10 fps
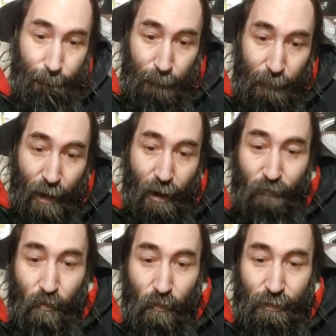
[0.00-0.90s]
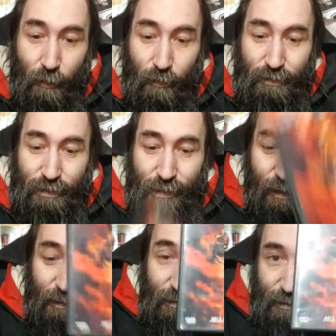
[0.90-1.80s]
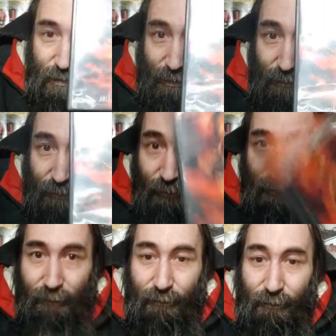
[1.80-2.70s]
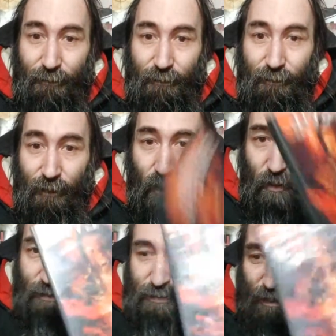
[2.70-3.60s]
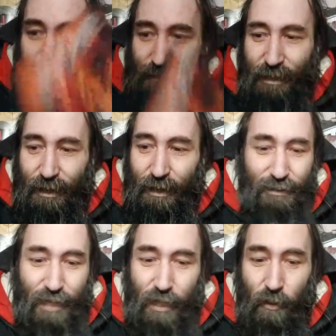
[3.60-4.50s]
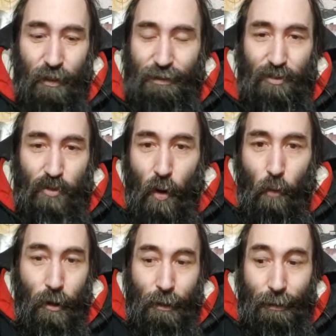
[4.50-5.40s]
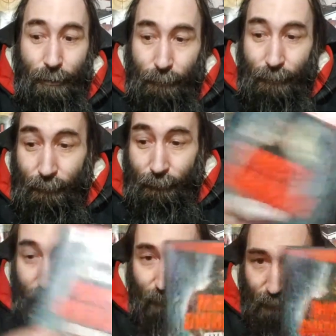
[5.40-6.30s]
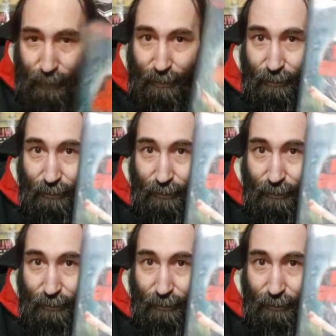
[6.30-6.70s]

Not everyone that wants this or likes this is going to like Stormwind, okay?